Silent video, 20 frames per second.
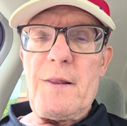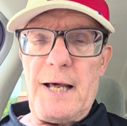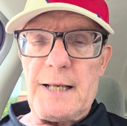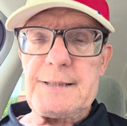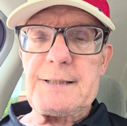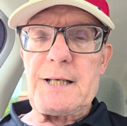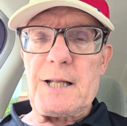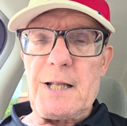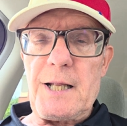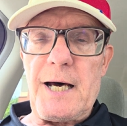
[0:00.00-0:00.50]

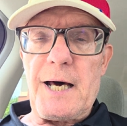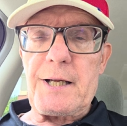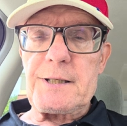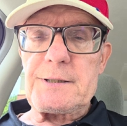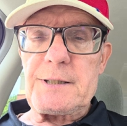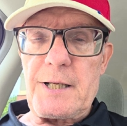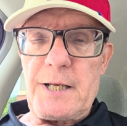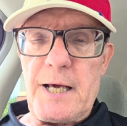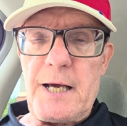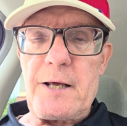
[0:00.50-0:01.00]
That's a lot
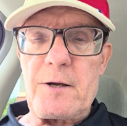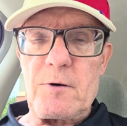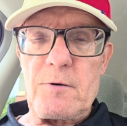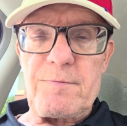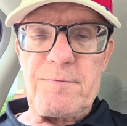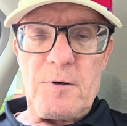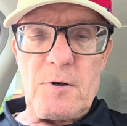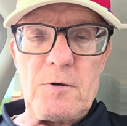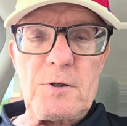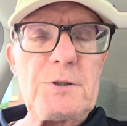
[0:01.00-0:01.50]
of
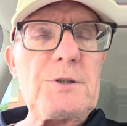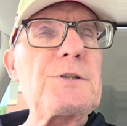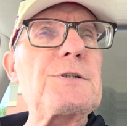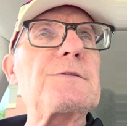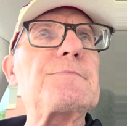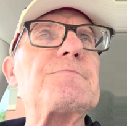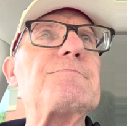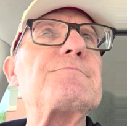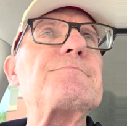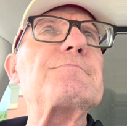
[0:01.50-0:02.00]
dinero,
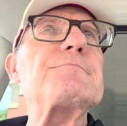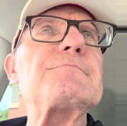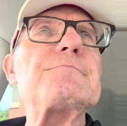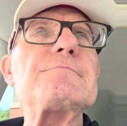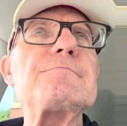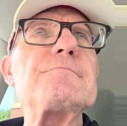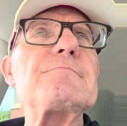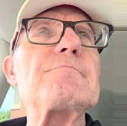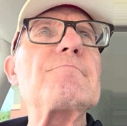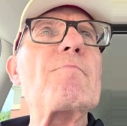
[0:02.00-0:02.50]
folks.
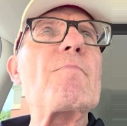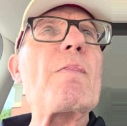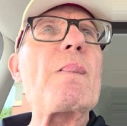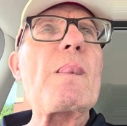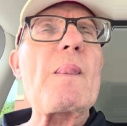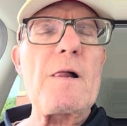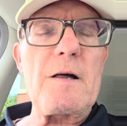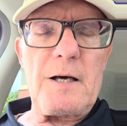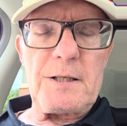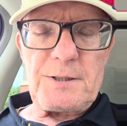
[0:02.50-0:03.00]

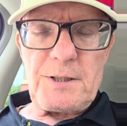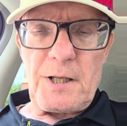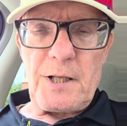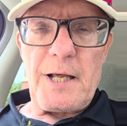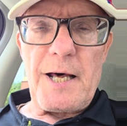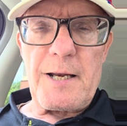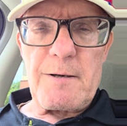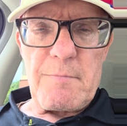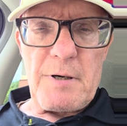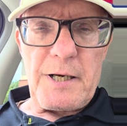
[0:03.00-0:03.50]
It's a
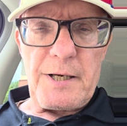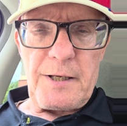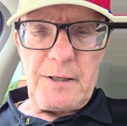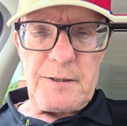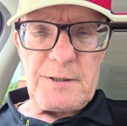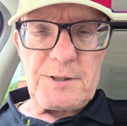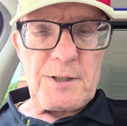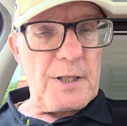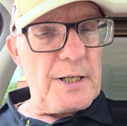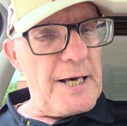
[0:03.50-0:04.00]
lot of
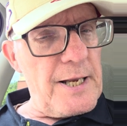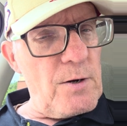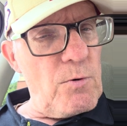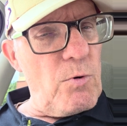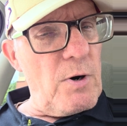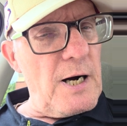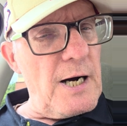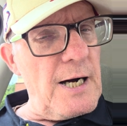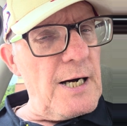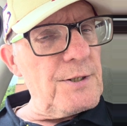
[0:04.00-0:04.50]
money. It's a lot
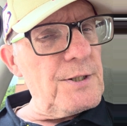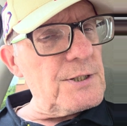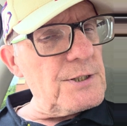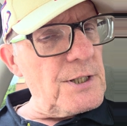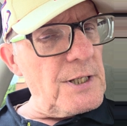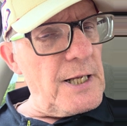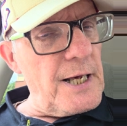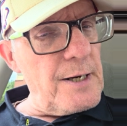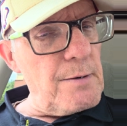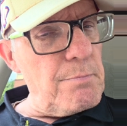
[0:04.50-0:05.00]
of won.
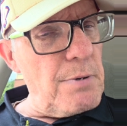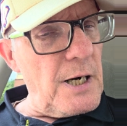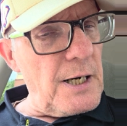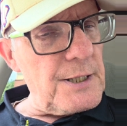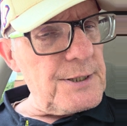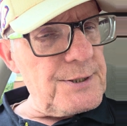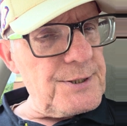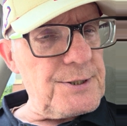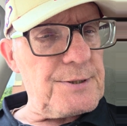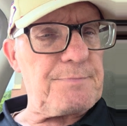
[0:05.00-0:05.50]
It's a lot of
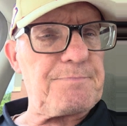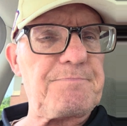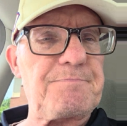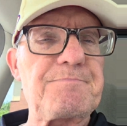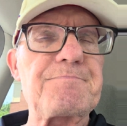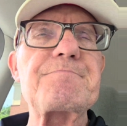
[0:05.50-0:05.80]
bucks.